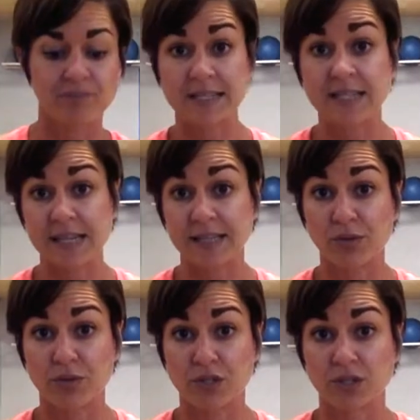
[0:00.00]
Let's take the
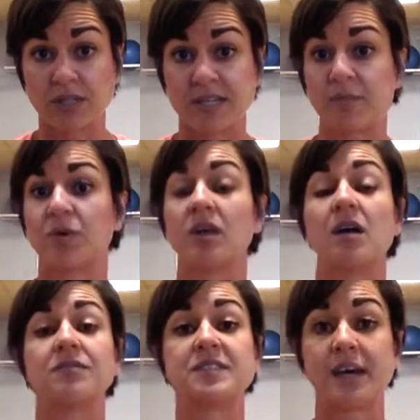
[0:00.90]
original example
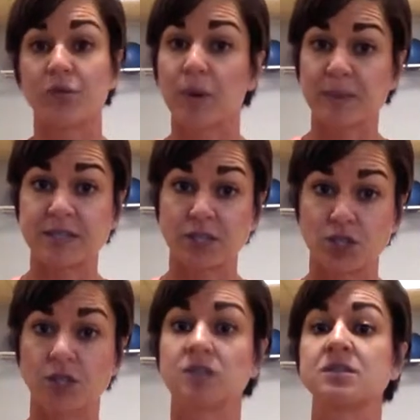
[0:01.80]
of 10
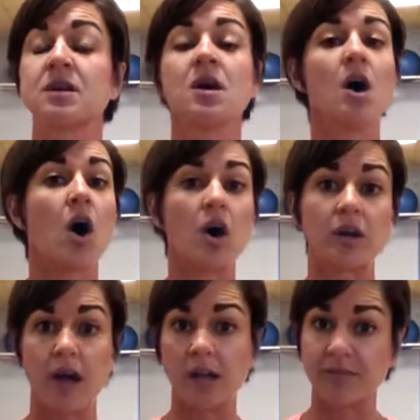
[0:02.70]
repetitions on
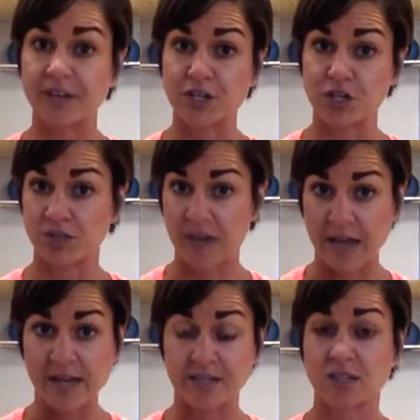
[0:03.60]
an elevation of
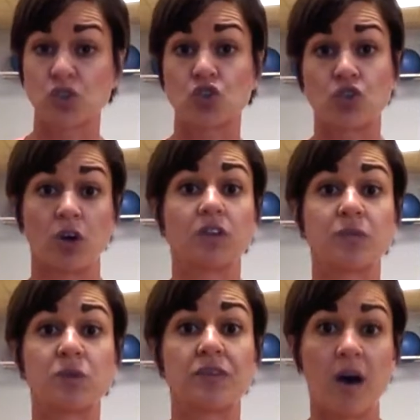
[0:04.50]
8, struggling
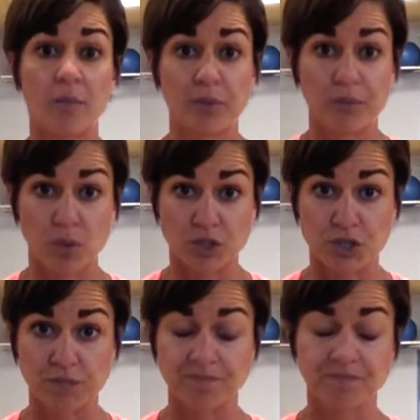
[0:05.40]
with the up portion.